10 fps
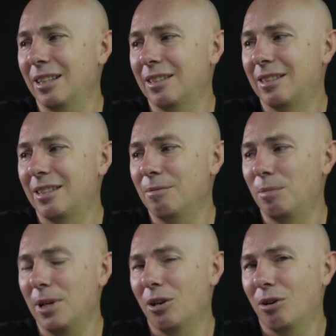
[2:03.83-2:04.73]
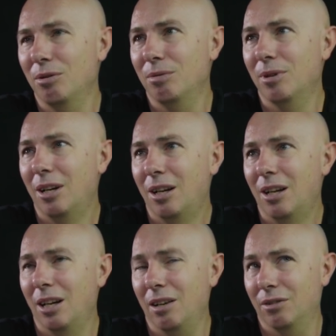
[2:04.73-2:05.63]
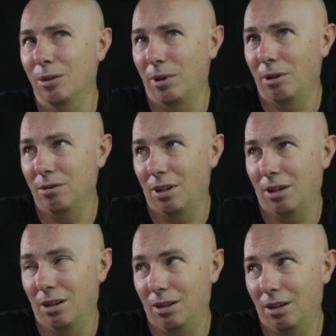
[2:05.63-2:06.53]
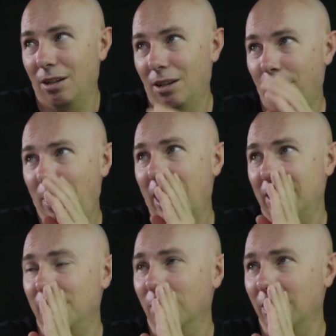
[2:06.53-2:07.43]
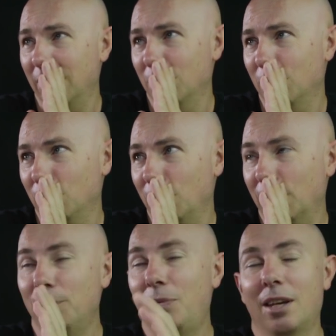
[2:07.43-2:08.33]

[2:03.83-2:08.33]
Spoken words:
It's, we know, even though when I was young, I did believe it was real.